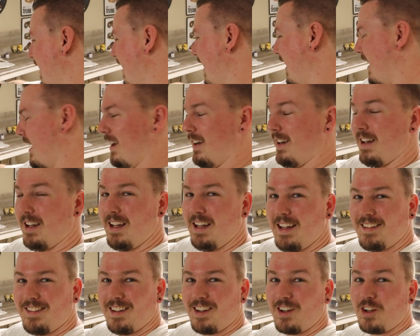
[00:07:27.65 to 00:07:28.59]
and
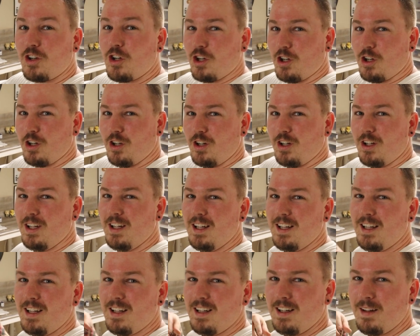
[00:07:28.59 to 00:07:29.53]
it's a girl.
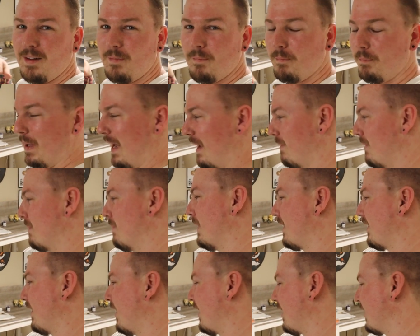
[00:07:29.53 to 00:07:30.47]
Baby
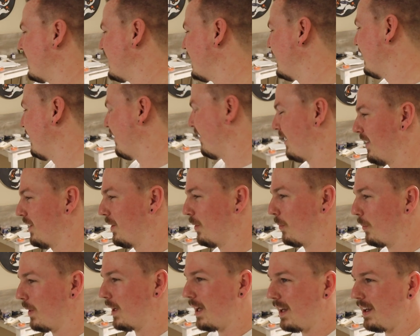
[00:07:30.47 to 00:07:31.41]
Mixology is on
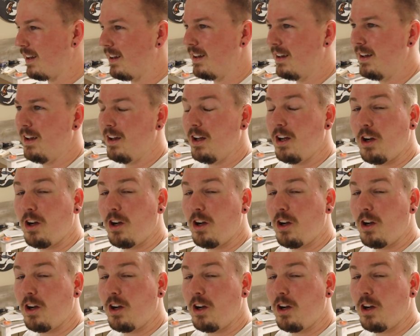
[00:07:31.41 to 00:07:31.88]
the way.